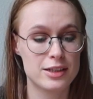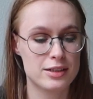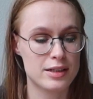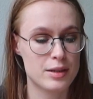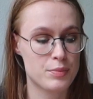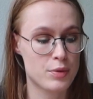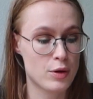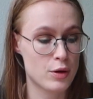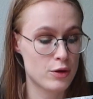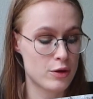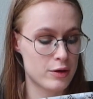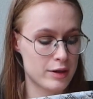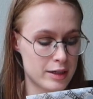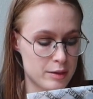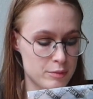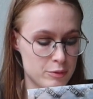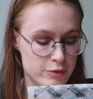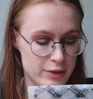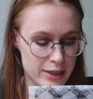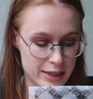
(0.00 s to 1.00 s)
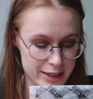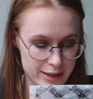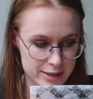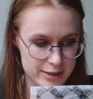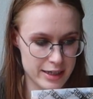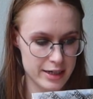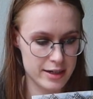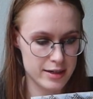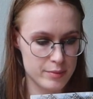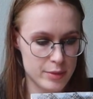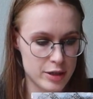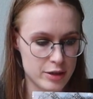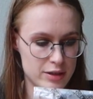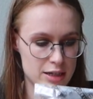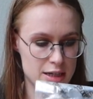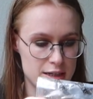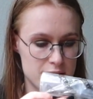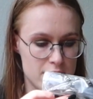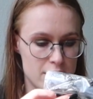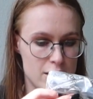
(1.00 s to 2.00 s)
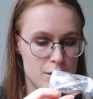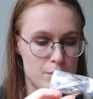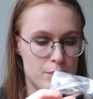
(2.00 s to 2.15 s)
is a polo, and I'm really excited about this